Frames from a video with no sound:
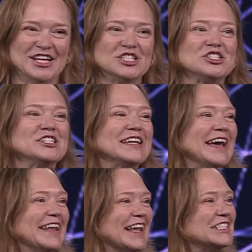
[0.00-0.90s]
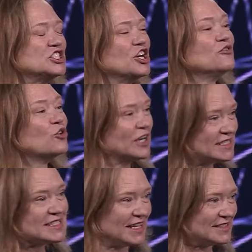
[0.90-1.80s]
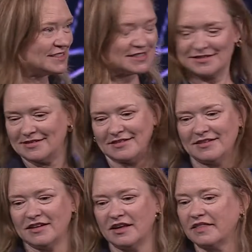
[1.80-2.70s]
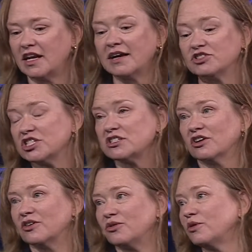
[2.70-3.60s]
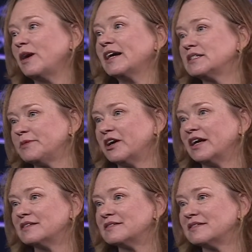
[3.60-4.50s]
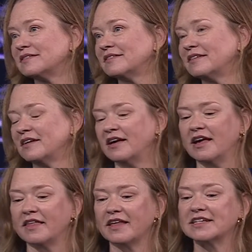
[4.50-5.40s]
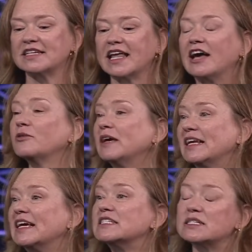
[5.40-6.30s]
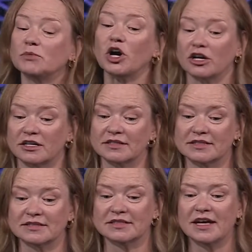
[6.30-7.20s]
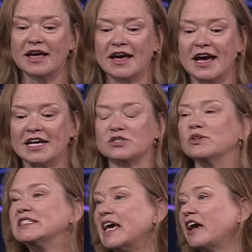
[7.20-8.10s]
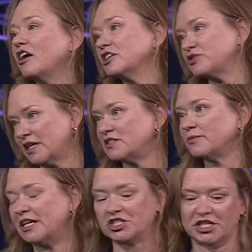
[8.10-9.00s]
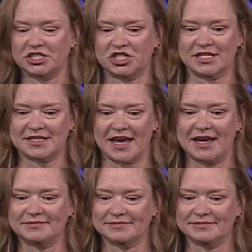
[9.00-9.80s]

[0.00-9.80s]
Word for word: So today I'd like to share 4 insights that I've just learned through my experience that has allowed me to get smarter as we take on transformation at GSK,